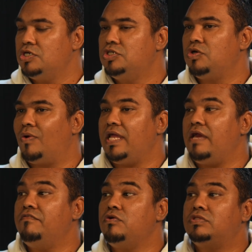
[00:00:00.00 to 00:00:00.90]
So
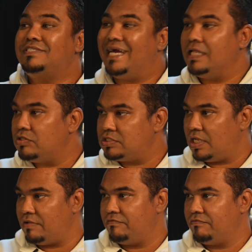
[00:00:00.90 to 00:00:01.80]
whatever you tell
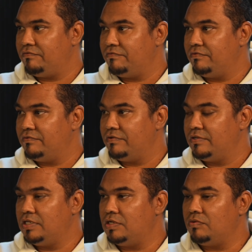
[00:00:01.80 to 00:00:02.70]
yourself,
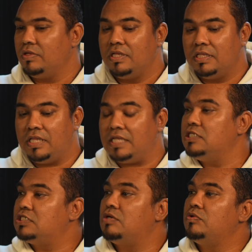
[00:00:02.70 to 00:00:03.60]
that
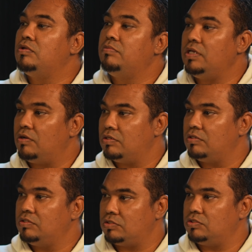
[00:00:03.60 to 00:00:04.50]
is going to be
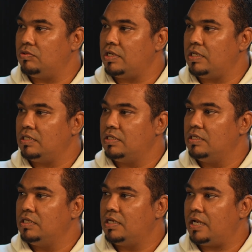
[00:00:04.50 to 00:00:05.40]
your story,
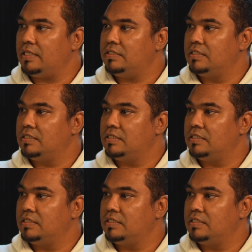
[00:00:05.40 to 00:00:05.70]
right?